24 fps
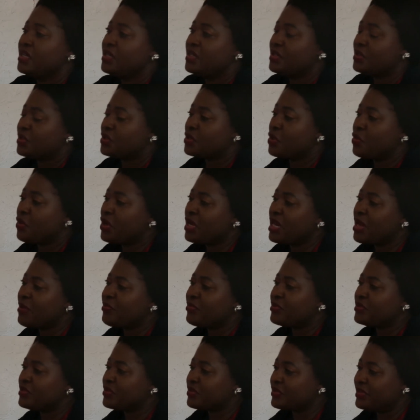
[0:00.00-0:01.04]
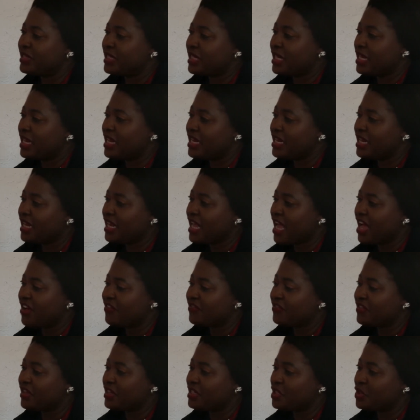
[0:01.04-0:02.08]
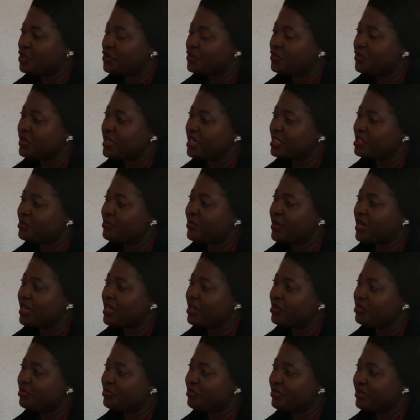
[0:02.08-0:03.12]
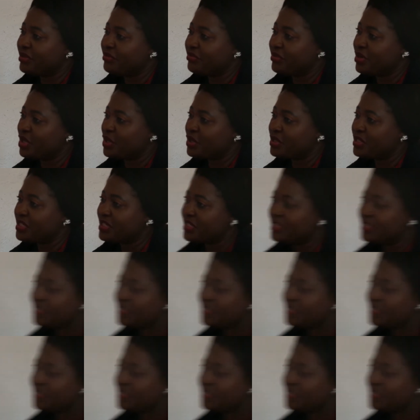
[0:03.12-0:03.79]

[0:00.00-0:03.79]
So what happens to the clinic after the 2 years pilot period?